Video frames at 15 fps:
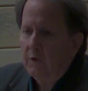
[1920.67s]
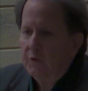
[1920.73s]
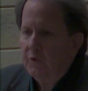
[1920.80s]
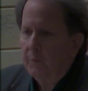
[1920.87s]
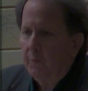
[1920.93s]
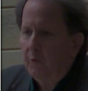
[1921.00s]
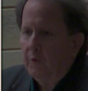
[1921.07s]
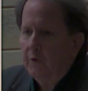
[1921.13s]

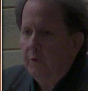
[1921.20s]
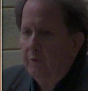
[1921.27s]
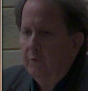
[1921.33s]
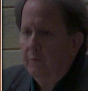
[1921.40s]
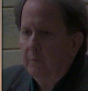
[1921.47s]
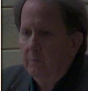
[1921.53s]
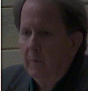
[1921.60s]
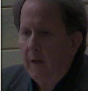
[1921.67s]
the boy who
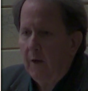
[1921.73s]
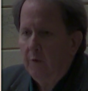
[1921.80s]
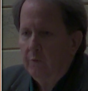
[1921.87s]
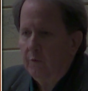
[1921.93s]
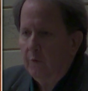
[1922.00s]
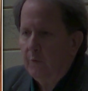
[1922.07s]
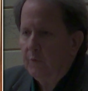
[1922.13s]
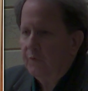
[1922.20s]

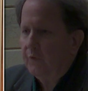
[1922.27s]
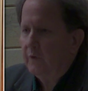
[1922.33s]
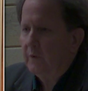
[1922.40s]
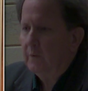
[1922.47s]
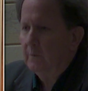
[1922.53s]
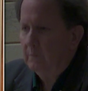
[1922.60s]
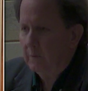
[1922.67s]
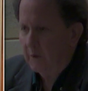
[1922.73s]
outgrows
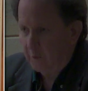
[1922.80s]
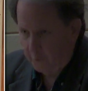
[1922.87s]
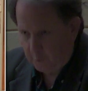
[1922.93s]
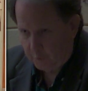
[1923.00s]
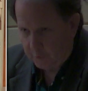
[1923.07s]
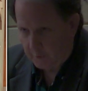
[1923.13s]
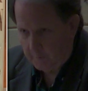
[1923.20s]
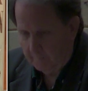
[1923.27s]
the
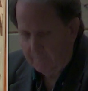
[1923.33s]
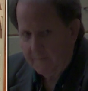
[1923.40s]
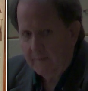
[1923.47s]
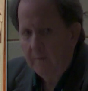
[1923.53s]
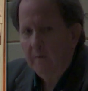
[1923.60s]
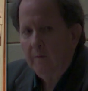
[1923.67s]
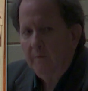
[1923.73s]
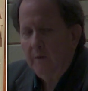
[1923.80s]
illusion
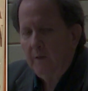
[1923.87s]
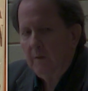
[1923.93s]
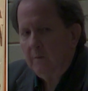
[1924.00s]
that